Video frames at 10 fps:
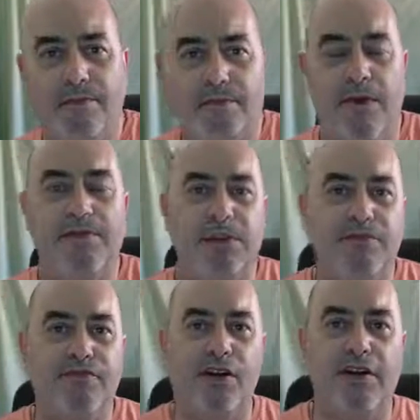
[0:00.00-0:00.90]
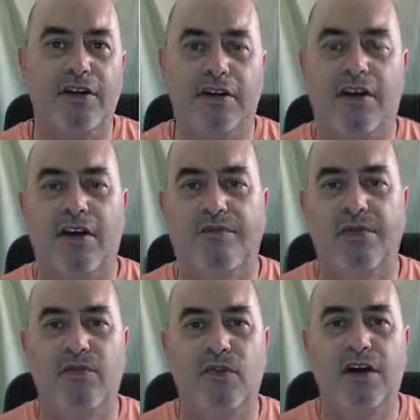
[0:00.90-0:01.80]
membership product that I've
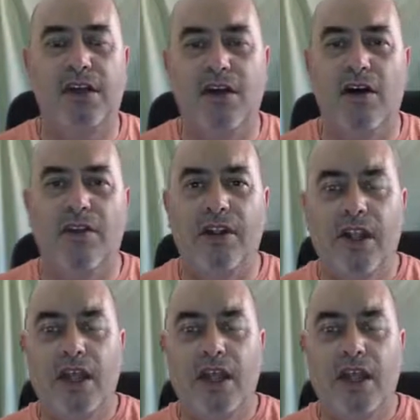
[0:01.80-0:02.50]
been working on,